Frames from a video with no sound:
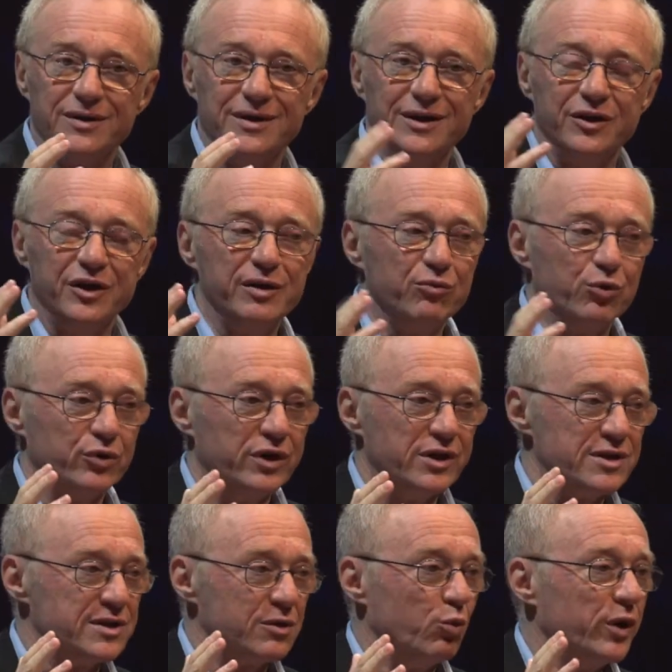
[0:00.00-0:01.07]
in Hebrew, there
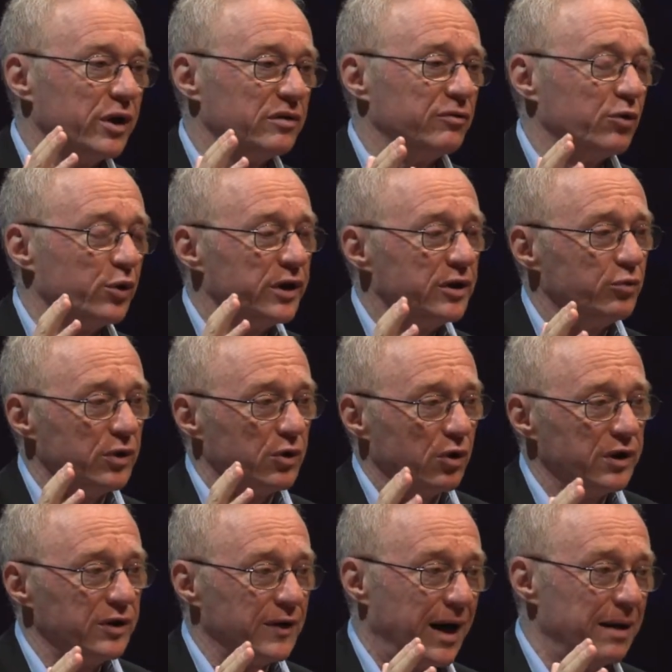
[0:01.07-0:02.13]
is a word for it, we
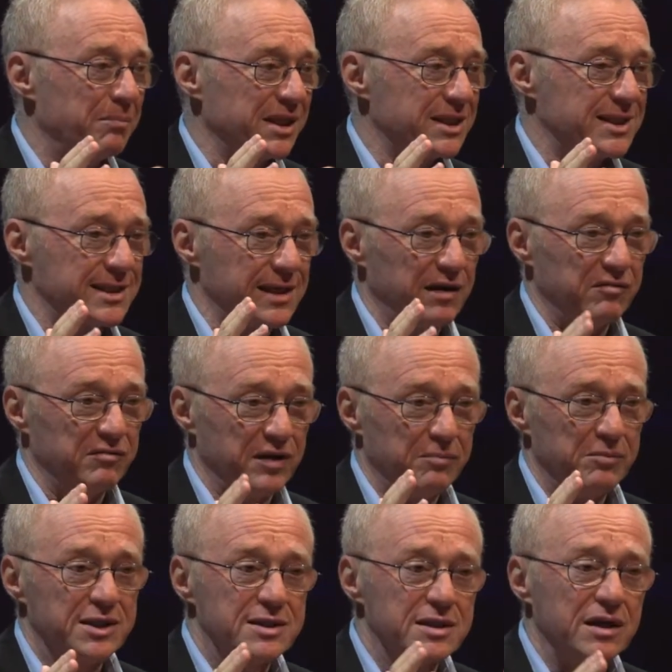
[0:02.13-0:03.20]
call it hamatzav.
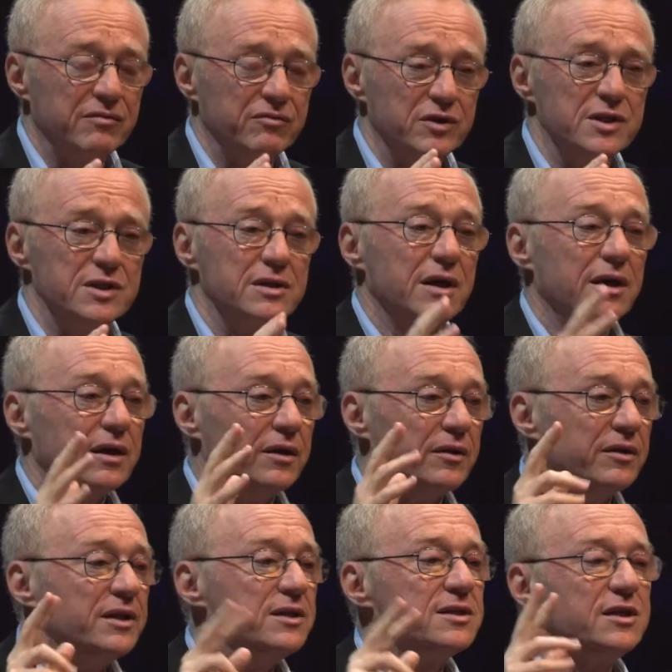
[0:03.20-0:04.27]
Hamatzav is
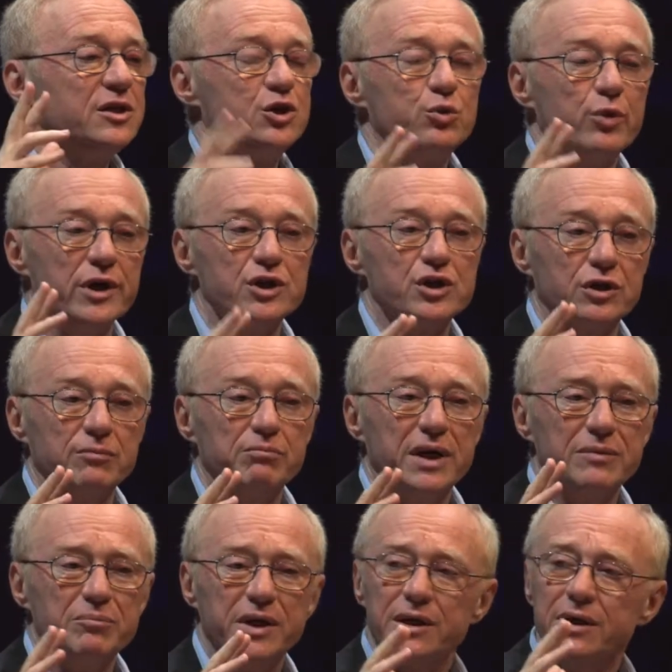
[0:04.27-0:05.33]
the situation.
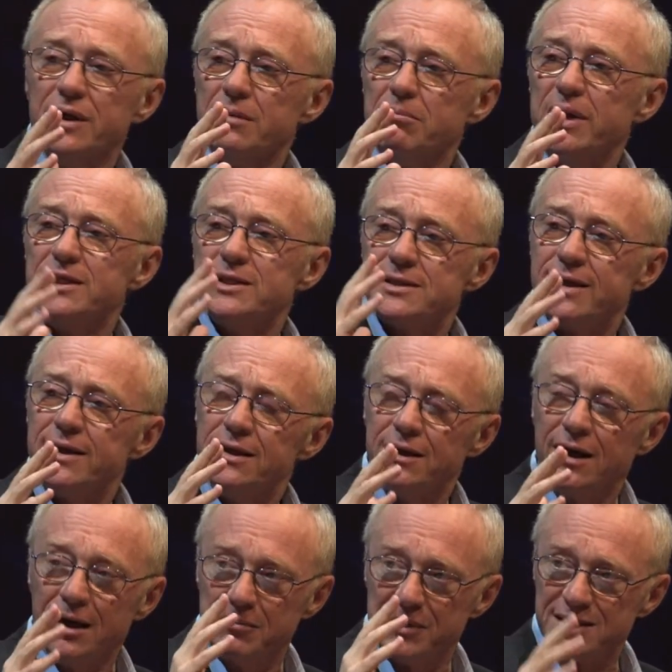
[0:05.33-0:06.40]
By, by, by saying
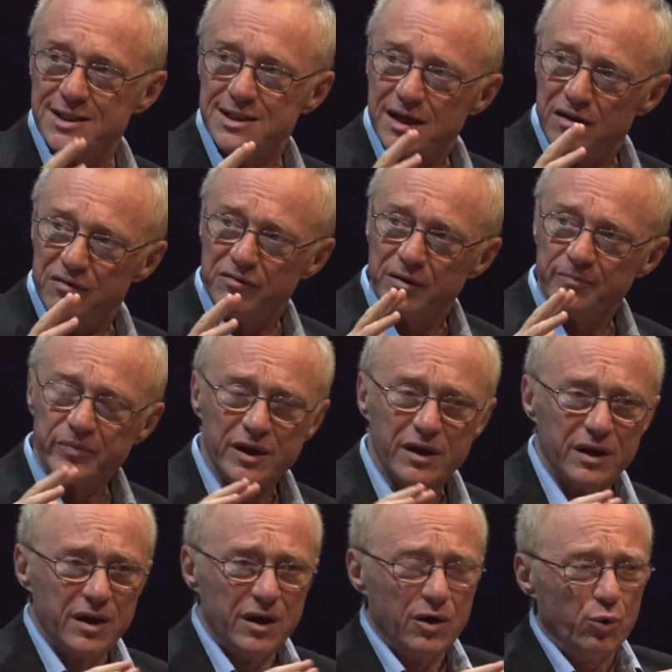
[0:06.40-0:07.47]
hamatzav,
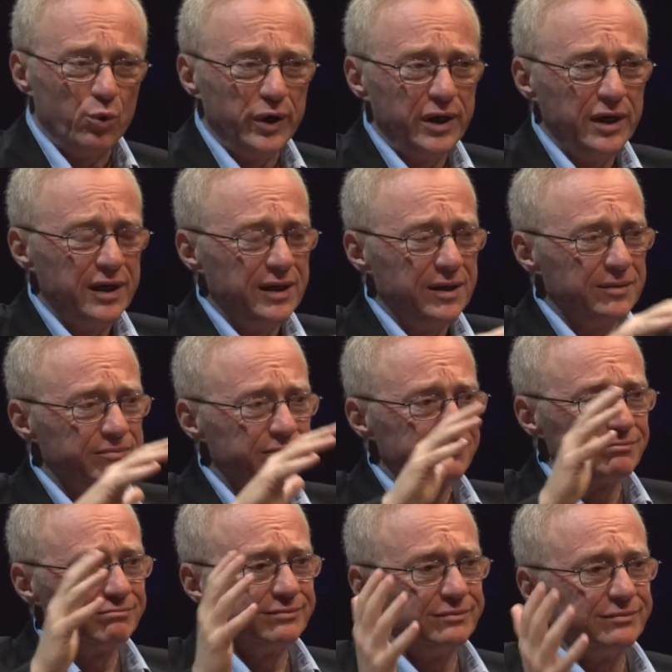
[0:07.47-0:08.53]
we
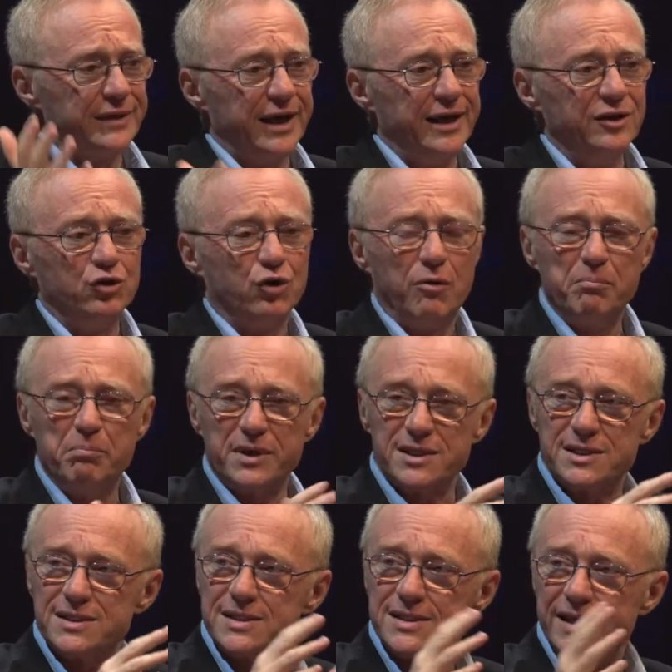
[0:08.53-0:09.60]

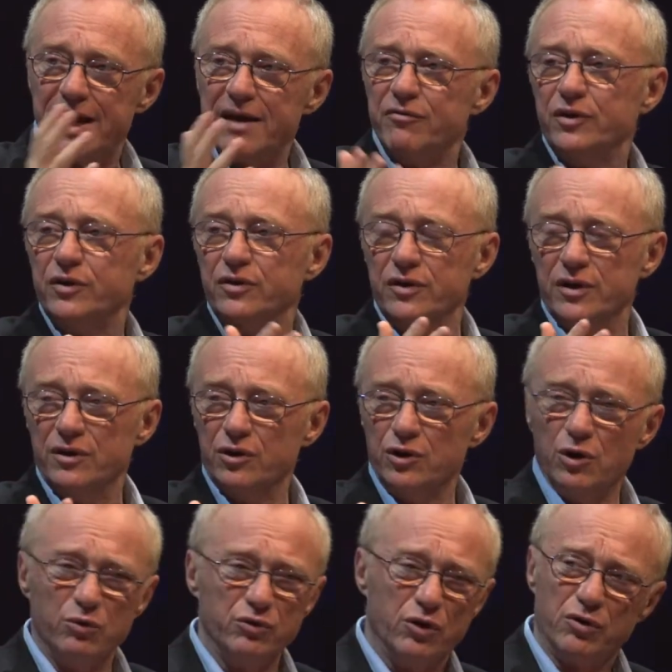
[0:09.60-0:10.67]
encompass everything, you
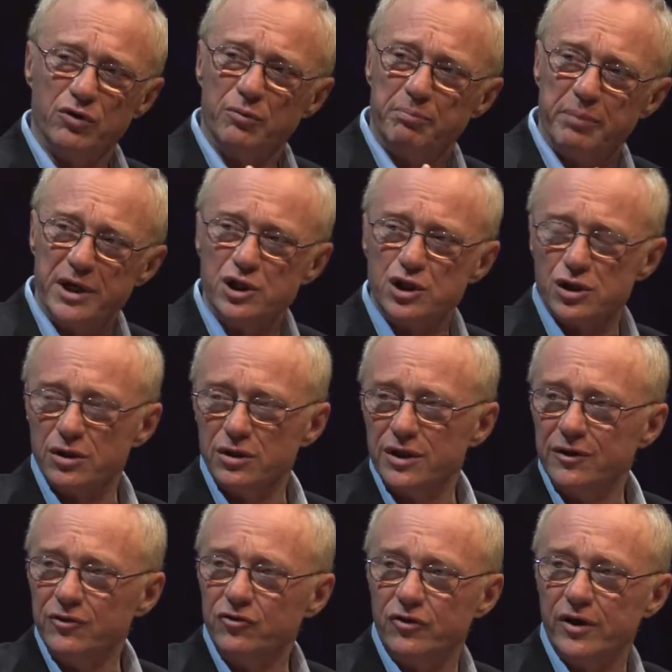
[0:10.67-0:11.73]
know, the occupation
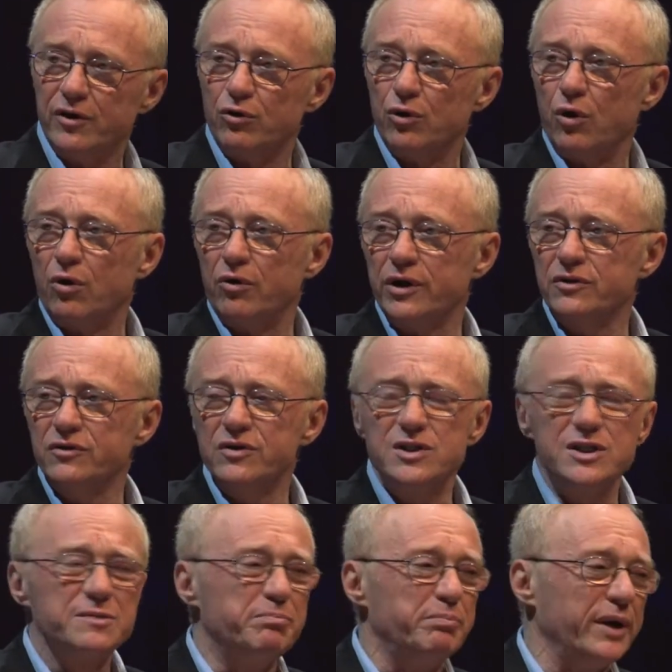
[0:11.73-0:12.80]
and terror and
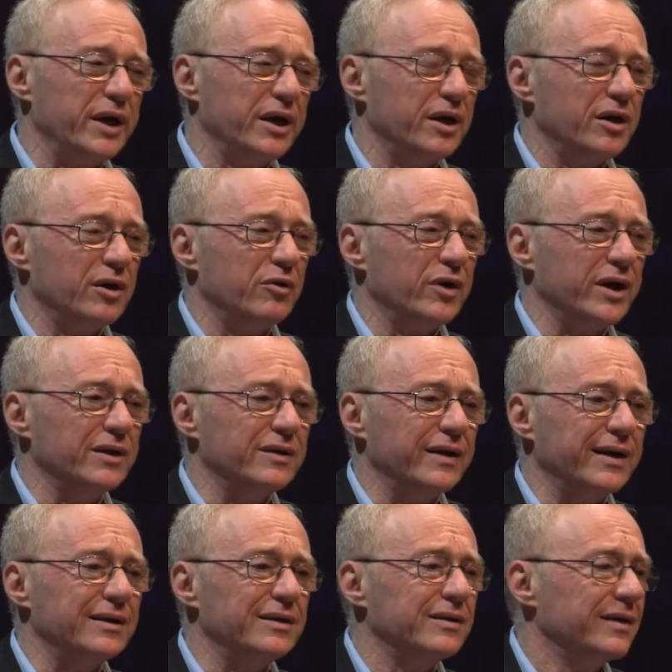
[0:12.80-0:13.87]
despair and,
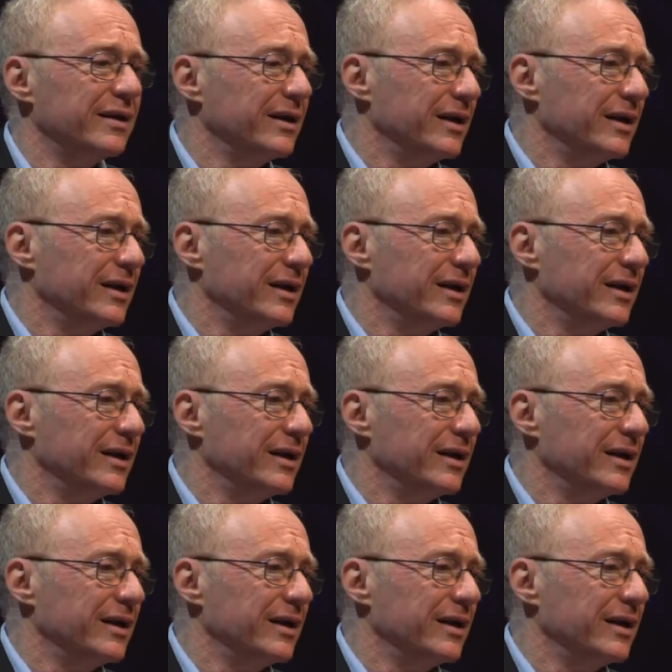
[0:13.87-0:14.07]
and